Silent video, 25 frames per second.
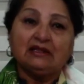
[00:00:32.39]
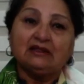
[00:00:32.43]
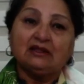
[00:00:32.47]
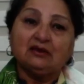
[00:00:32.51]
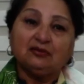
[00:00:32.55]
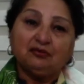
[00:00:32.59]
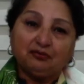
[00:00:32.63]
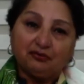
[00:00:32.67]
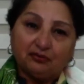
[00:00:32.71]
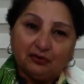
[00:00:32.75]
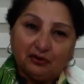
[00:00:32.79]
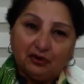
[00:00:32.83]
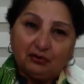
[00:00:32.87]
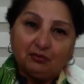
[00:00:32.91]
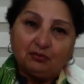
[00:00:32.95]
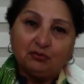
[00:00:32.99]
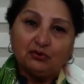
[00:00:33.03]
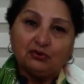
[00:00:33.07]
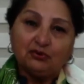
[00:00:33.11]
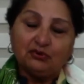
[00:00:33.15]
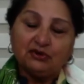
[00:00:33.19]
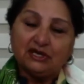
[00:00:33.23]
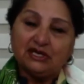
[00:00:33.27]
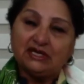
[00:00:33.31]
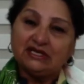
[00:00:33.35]
The full
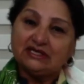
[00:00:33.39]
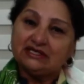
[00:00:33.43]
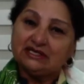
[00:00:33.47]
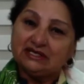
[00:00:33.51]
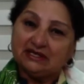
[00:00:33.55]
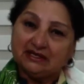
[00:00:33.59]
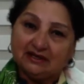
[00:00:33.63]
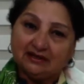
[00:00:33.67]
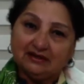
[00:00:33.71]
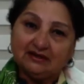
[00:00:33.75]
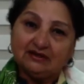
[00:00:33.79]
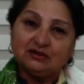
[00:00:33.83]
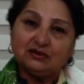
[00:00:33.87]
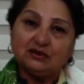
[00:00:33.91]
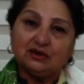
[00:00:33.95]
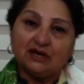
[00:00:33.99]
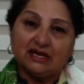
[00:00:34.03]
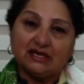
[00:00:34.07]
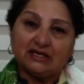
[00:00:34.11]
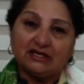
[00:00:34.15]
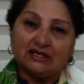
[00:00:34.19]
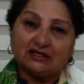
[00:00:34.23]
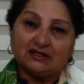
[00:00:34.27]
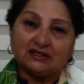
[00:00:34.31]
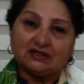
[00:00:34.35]
moon is here to
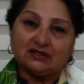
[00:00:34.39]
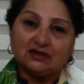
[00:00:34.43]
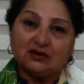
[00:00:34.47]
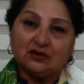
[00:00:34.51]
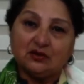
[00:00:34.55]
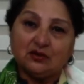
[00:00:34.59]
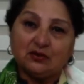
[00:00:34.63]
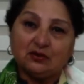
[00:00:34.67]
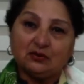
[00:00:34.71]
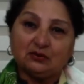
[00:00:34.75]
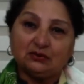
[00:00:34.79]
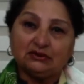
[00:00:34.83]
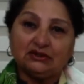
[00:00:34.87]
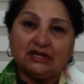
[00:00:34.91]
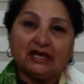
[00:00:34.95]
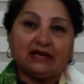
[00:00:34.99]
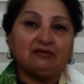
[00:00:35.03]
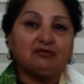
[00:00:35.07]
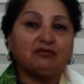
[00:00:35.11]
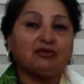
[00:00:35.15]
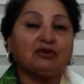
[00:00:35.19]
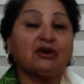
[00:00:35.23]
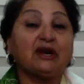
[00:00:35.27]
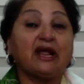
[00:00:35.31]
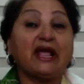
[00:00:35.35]
let us know
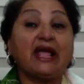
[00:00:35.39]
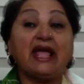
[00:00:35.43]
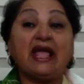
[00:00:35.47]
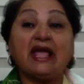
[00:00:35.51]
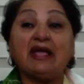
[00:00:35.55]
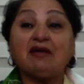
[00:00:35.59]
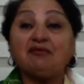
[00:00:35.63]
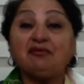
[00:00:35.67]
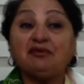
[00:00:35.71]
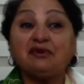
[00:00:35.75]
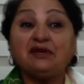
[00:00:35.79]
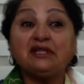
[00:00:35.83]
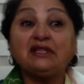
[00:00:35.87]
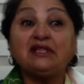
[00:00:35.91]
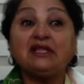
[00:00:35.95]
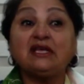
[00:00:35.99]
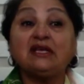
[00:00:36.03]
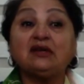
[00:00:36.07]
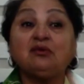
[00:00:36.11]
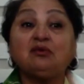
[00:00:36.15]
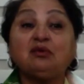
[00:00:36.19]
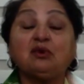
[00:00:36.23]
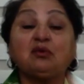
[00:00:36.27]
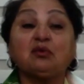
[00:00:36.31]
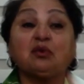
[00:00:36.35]
that for
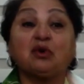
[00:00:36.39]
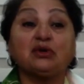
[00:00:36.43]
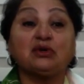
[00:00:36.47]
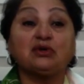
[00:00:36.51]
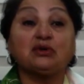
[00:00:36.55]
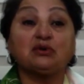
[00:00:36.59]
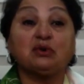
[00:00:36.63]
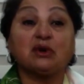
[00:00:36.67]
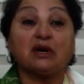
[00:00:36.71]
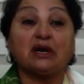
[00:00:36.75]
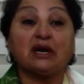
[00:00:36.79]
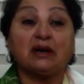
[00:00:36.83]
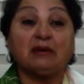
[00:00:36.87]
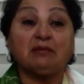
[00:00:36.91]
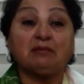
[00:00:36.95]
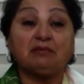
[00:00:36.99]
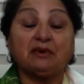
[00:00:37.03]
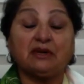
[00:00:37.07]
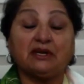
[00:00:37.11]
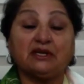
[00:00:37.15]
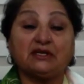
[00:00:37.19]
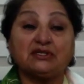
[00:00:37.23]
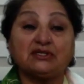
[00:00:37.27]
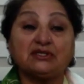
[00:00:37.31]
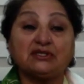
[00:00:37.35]
everything we want to
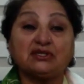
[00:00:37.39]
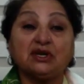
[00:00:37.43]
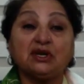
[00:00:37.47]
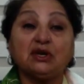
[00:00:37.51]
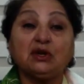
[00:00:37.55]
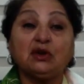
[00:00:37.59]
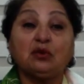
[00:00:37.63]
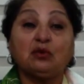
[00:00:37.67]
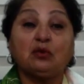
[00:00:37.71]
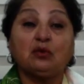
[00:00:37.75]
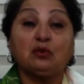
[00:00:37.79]
accomplish,